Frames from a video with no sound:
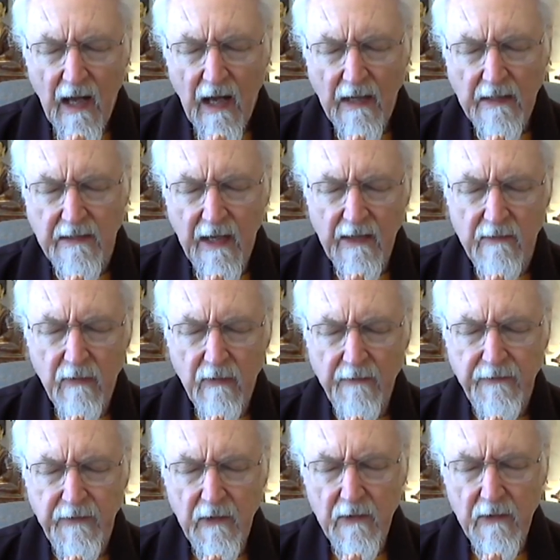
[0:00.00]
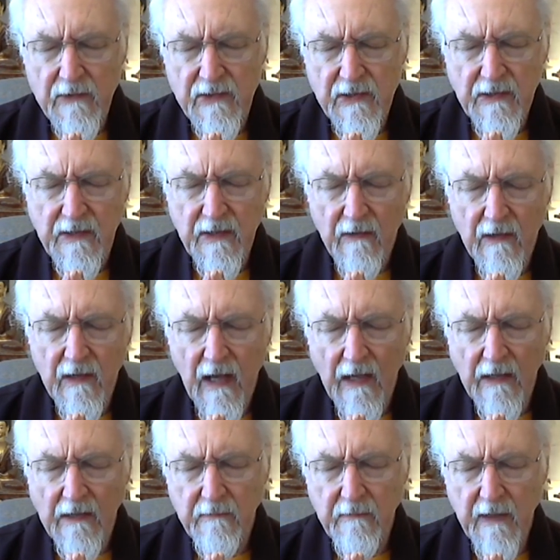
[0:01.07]
I take refuge until
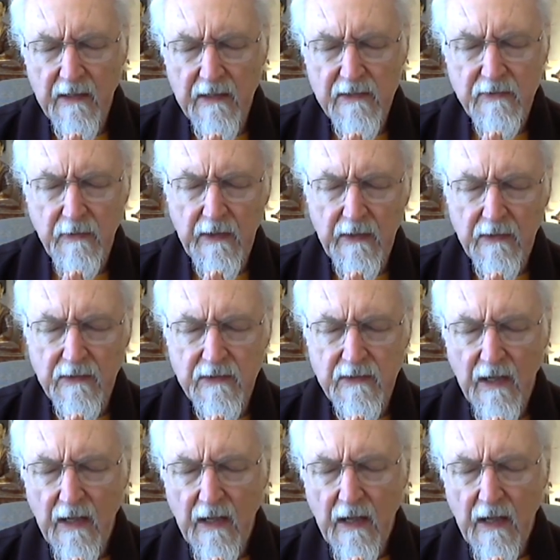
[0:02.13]
enlightenment is reached.